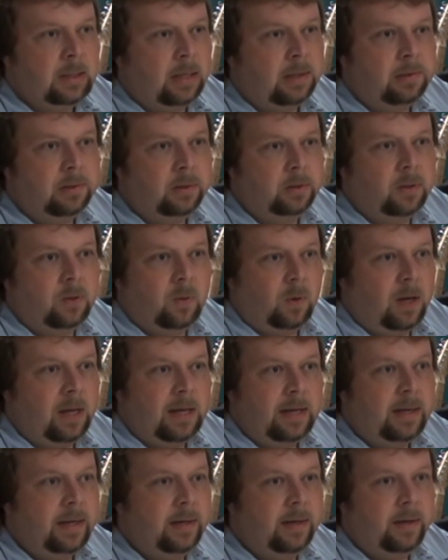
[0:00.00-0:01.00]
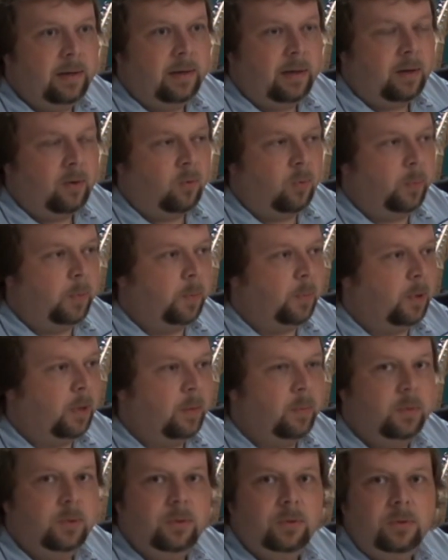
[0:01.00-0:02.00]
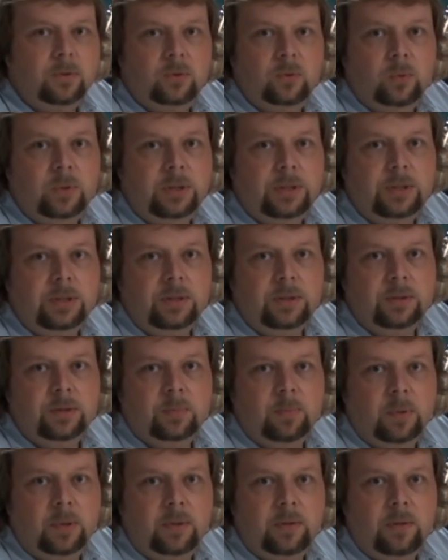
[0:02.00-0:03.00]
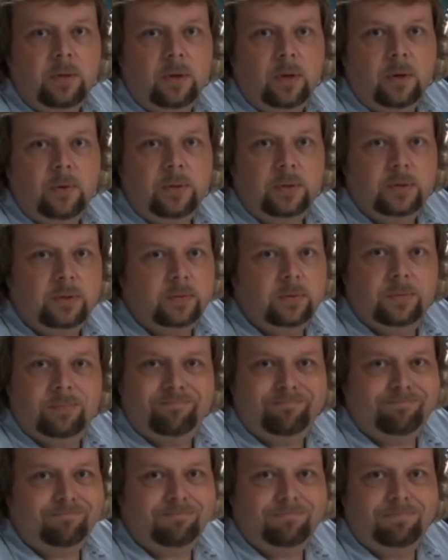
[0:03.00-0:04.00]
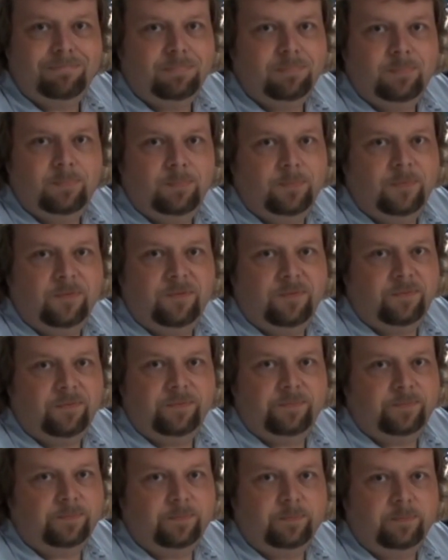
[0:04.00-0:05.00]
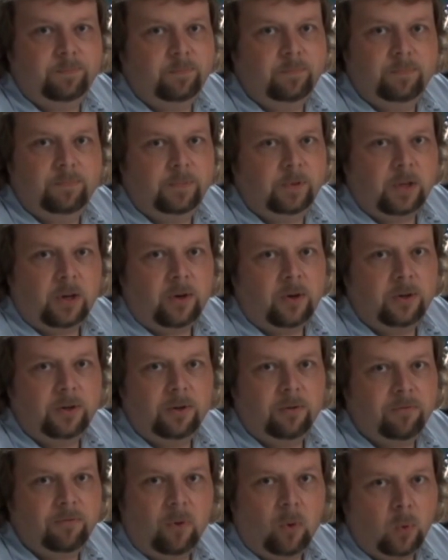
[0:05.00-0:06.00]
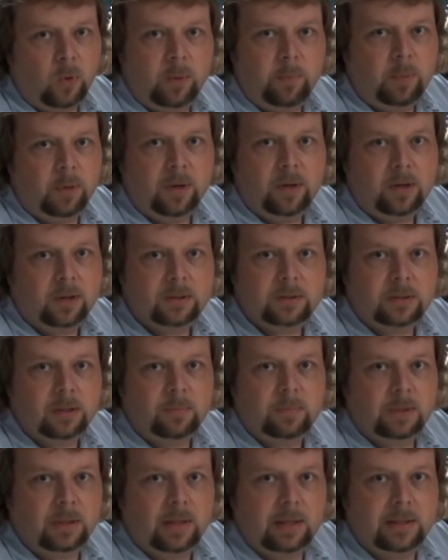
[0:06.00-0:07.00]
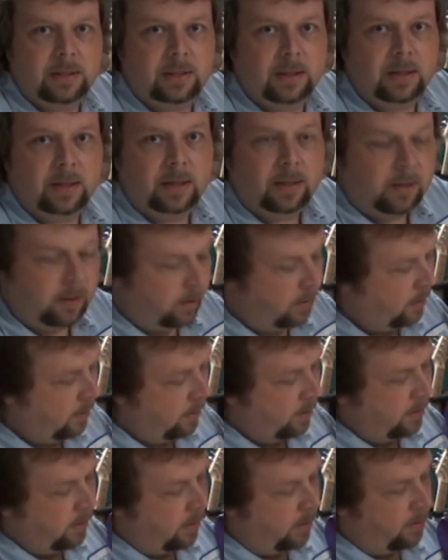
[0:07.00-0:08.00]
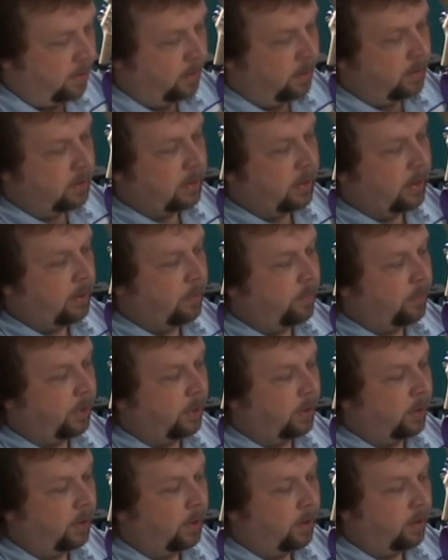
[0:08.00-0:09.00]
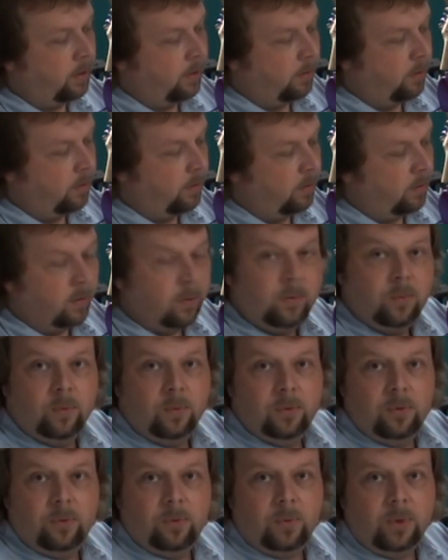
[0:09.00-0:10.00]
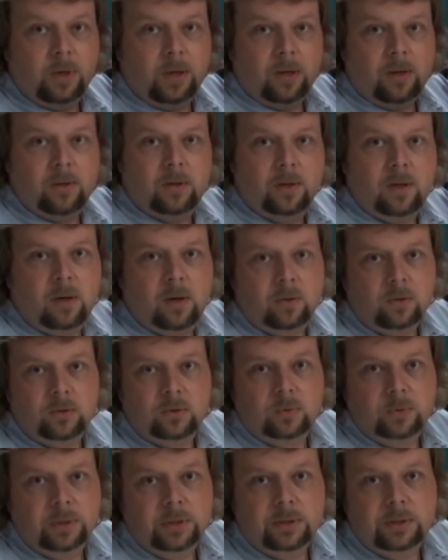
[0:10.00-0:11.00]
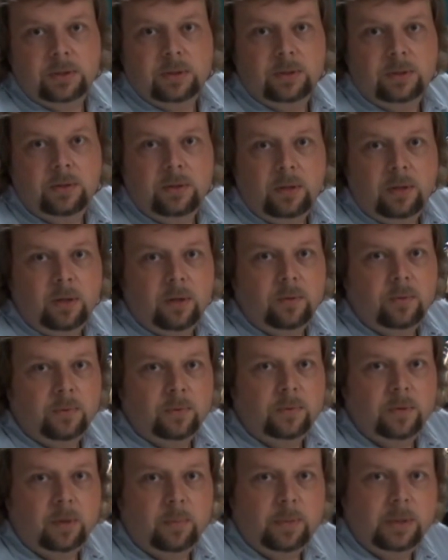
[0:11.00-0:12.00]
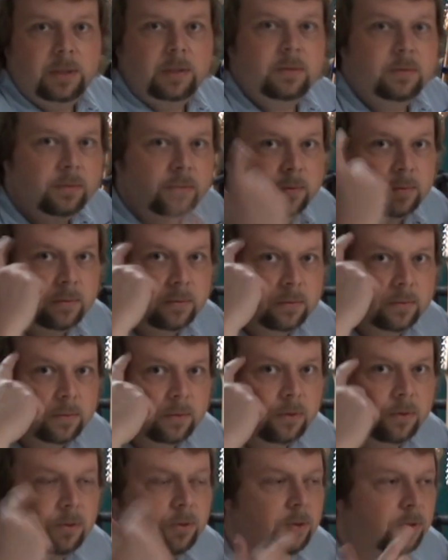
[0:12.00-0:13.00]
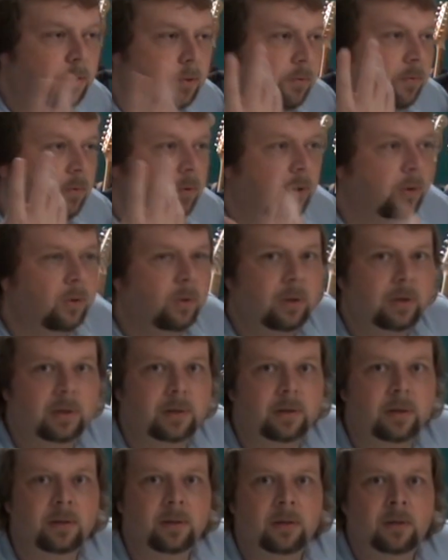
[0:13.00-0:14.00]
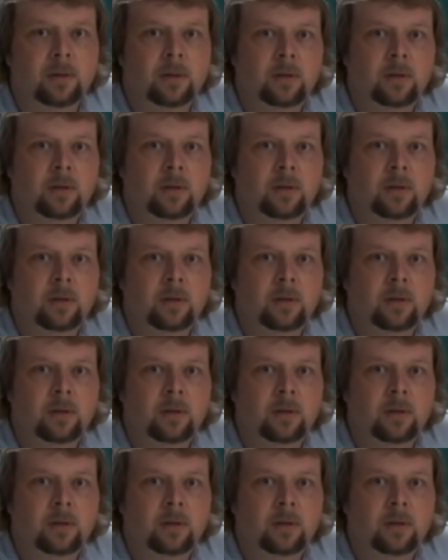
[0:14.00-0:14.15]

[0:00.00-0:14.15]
I looked online and I don't remember how much the switch is, but you know, it's 30 or 40 bucks, something like that. I did the same thing with a $3 toggle switch. You know, I mean, use your noodle and